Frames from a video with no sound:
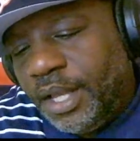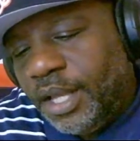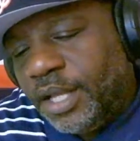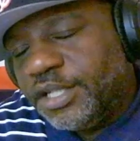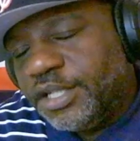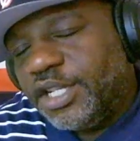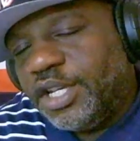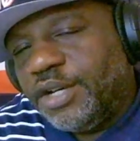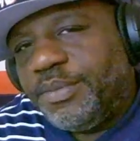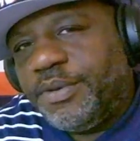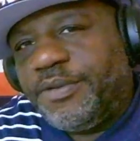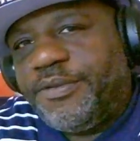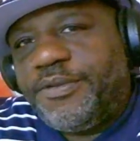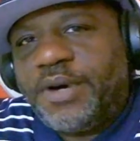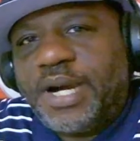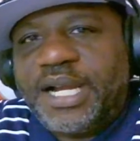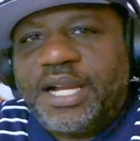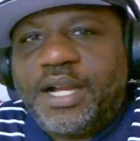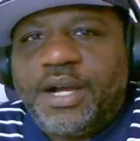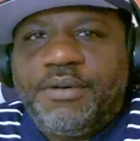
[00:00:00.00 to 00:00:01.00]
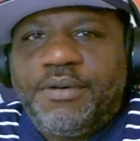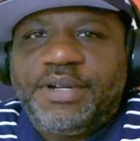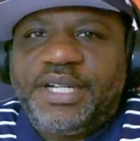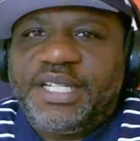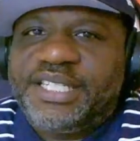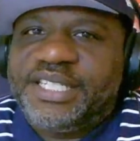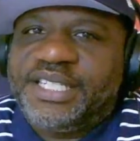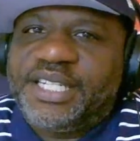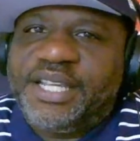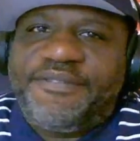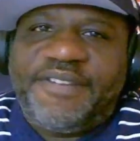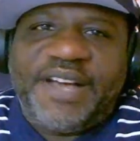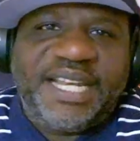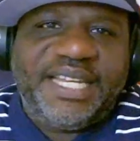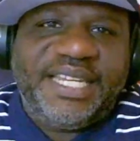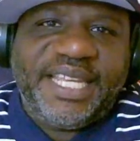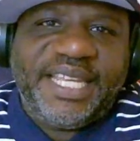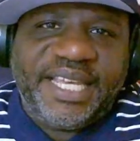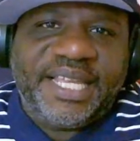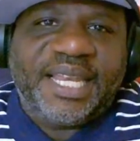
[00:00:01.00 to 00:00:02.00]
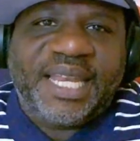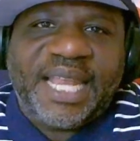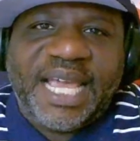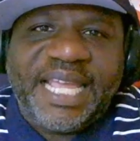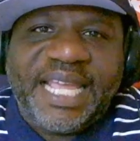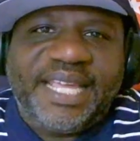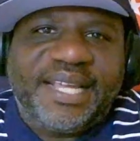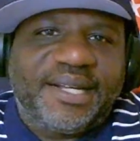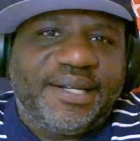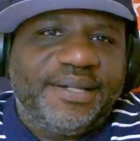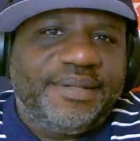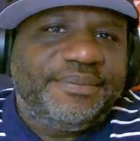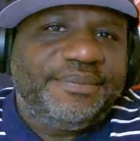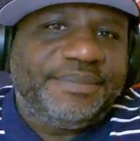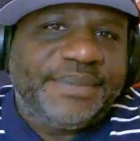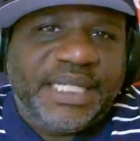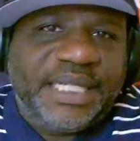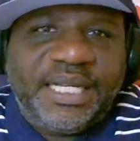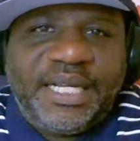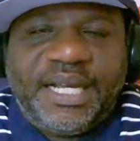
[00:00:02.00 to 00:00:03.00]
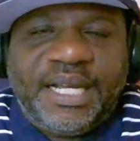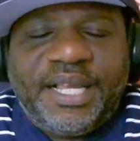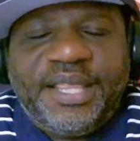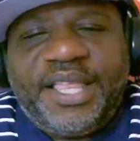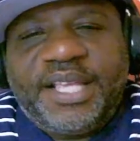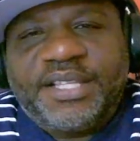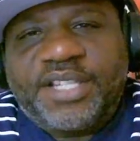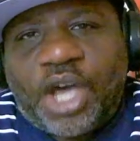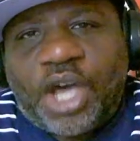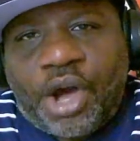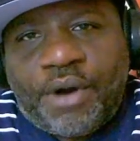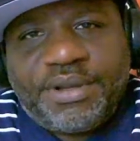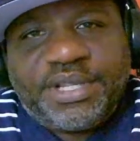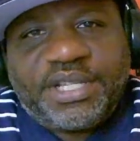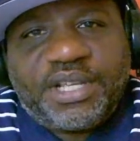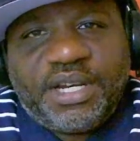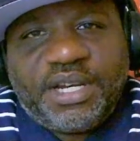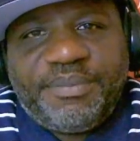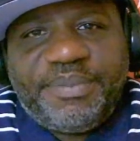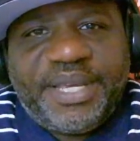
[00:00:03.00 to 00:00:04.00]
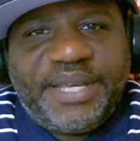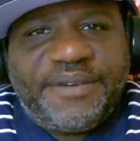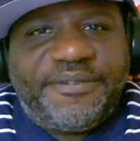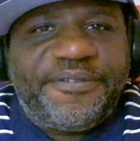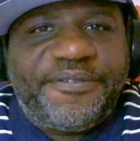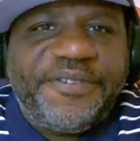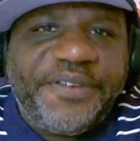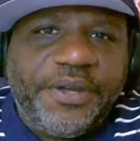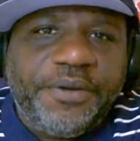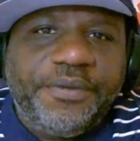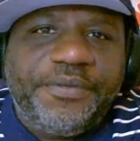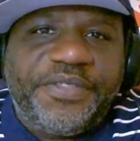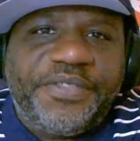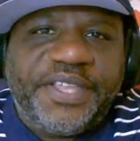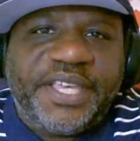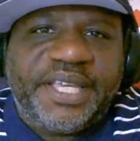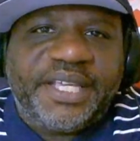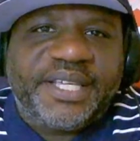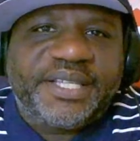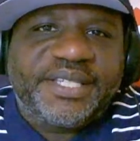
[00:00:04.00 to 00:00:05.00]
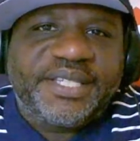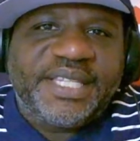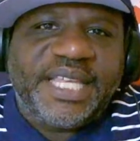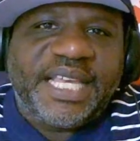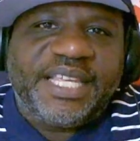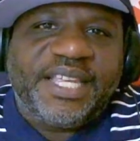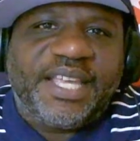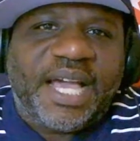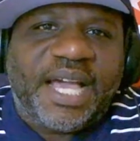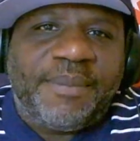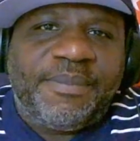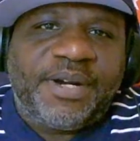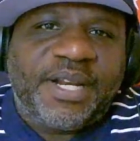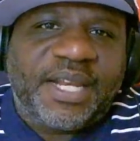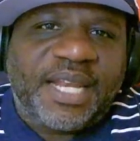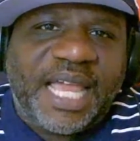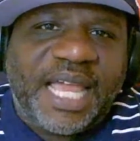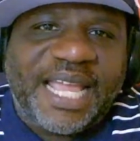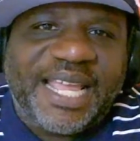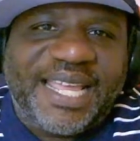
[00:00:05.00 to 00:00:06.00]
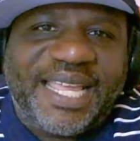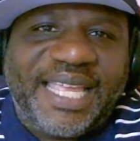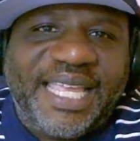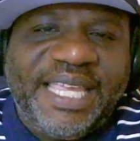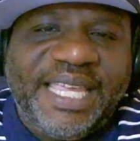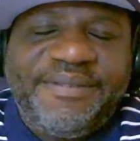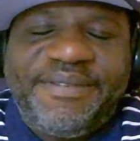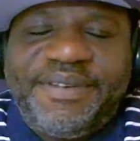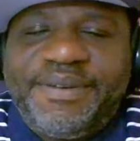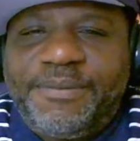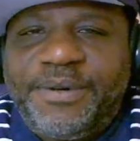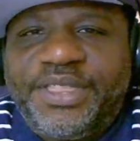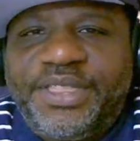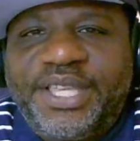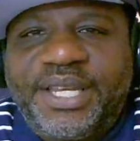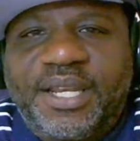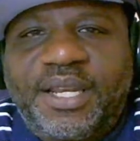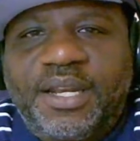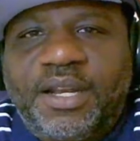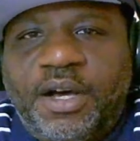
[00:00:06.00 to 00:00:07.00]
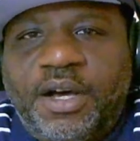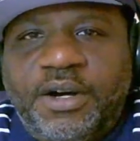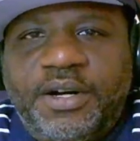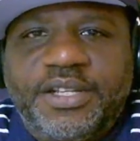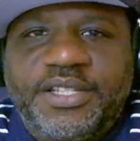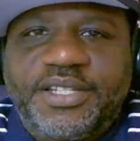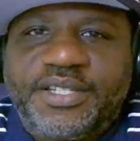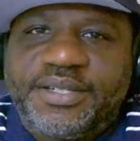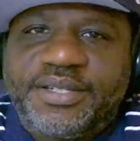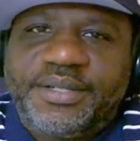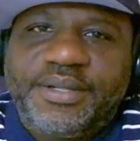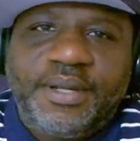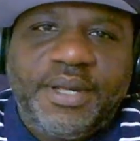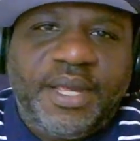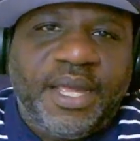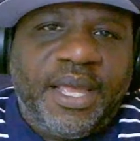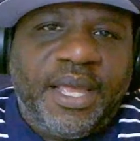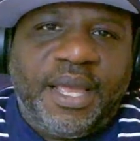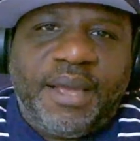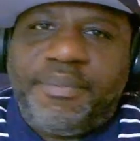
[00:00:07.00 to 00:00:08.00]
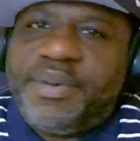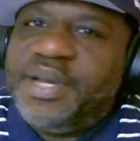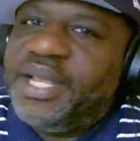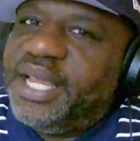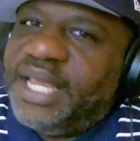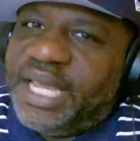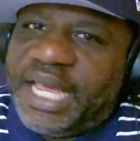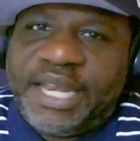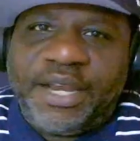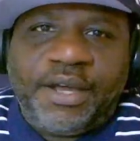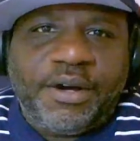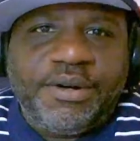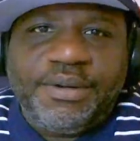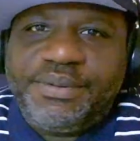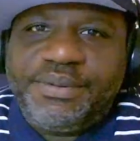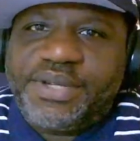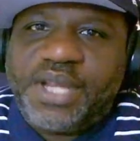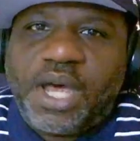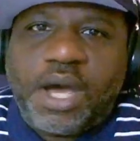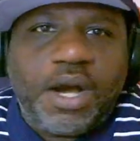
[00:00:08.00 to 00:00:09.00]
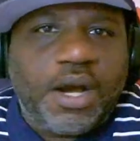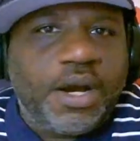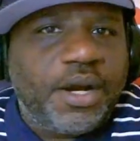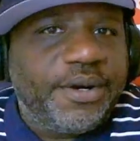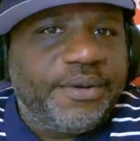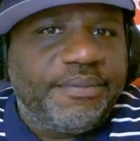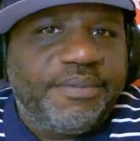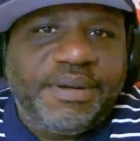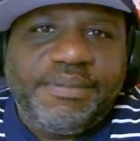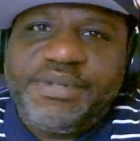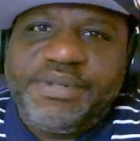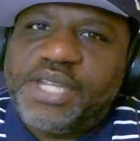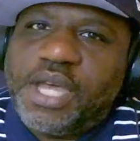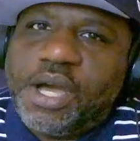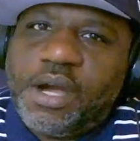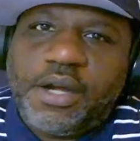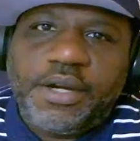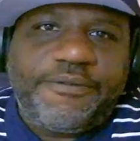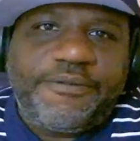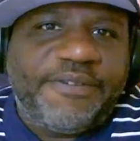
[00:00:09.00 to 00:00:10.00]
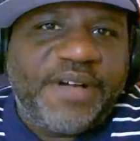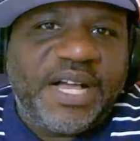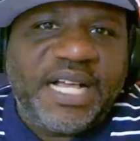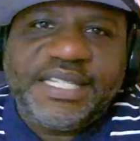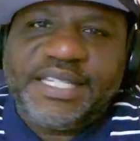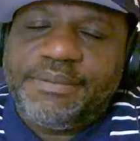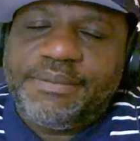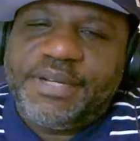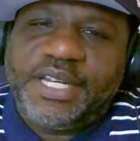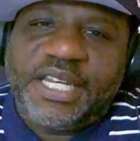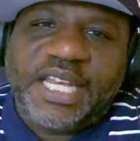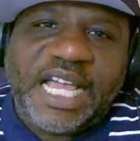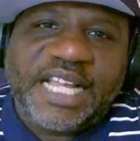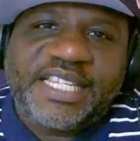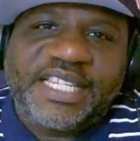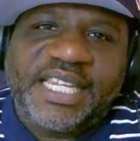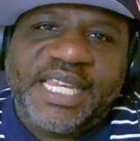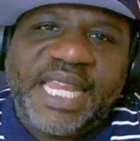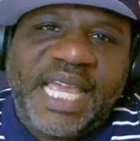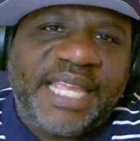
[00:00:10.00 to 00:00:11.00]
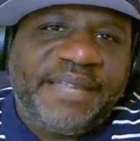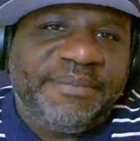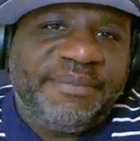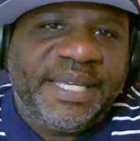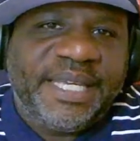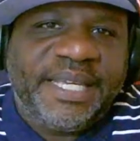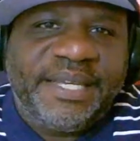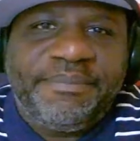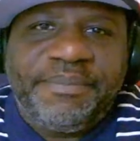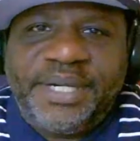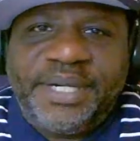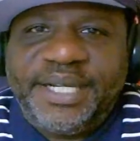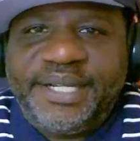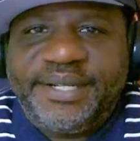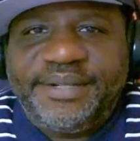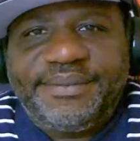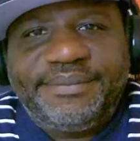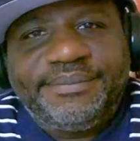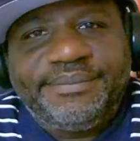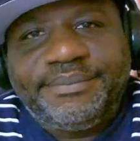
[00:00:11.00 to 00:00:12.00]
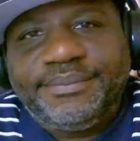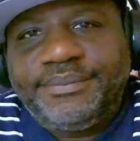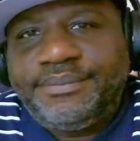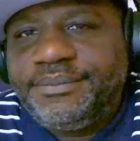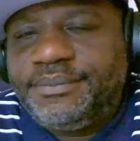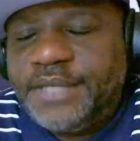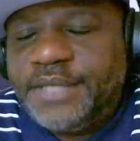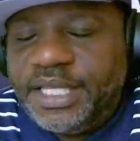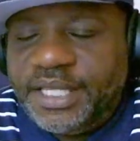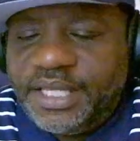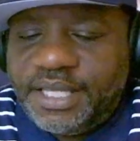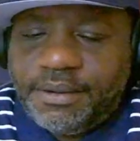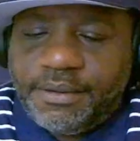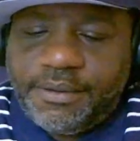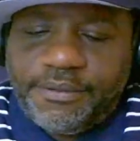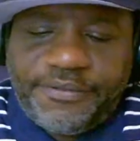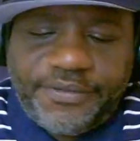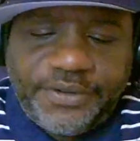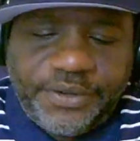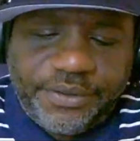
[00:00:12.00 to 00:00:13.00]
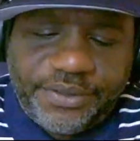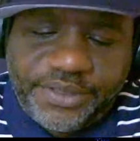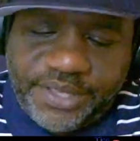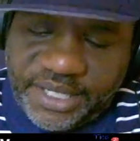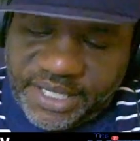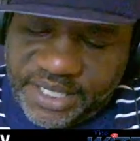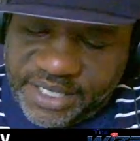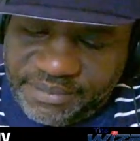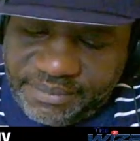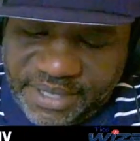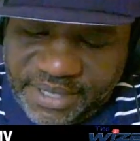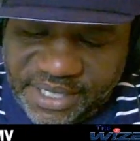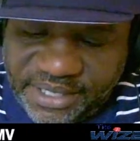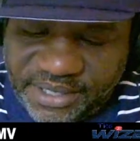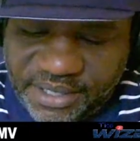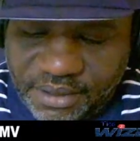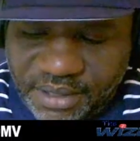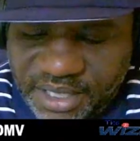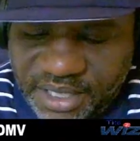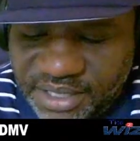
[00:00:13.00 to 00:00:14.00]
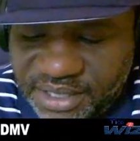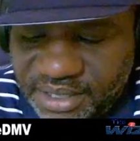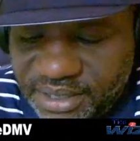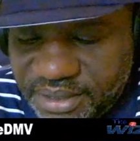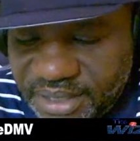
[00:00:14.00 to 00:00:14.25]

So before I go into stuff I didn't like, there's always going to be a few things that I'm going to like even within a loss. But I know it was hard. It was hard to find something to like tonight, man. But there were a few things, man. So let's